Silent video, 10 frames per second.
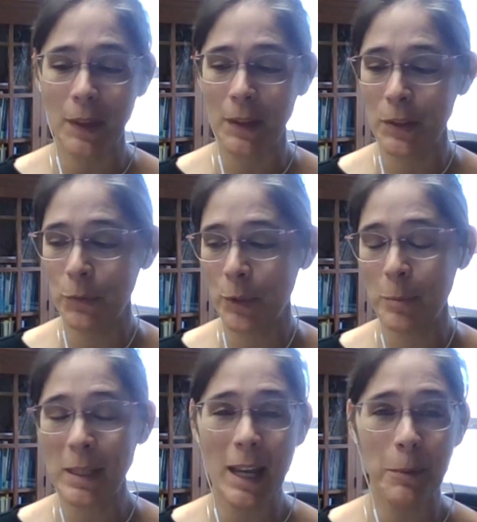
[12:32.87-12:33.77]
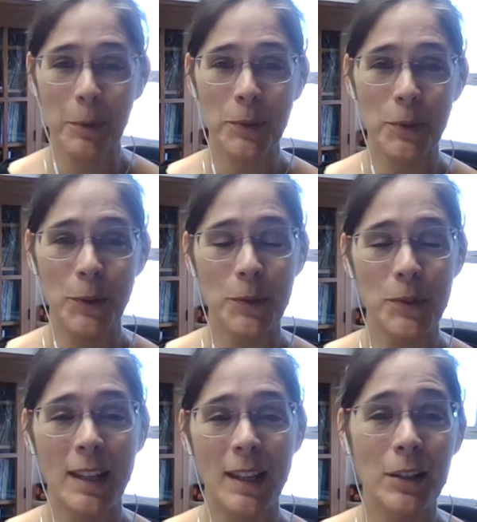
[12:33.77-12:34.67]
you will be able to
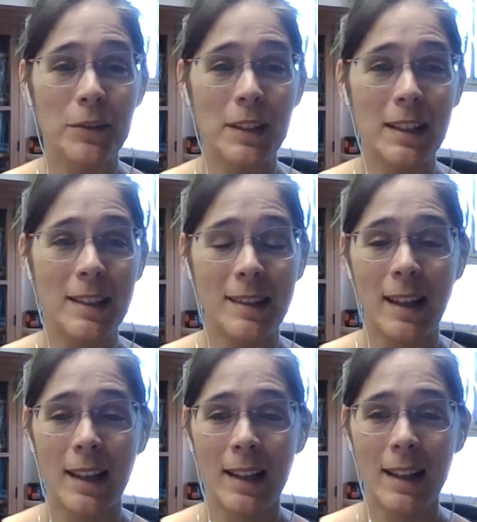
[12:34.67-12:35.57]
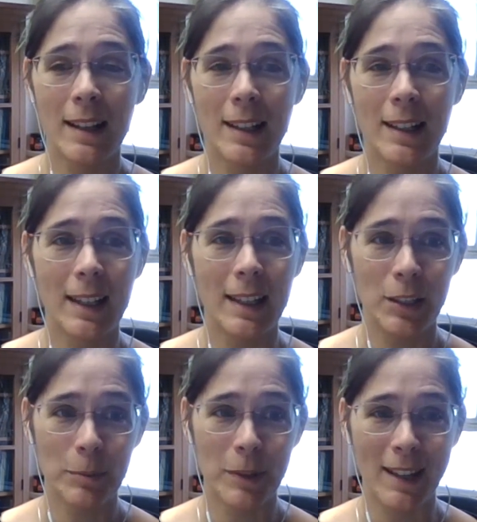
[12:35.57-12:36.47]
use any of these in
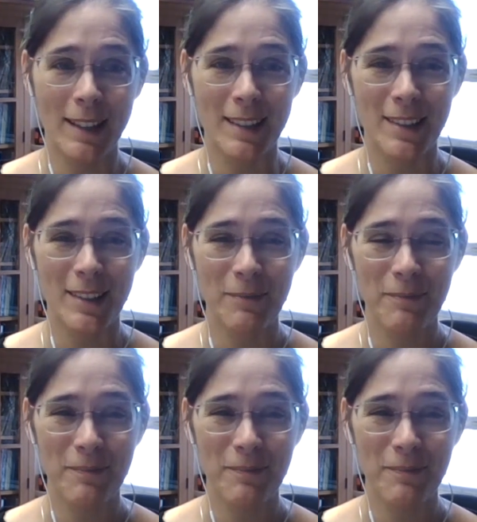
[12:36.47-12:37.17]
your practice.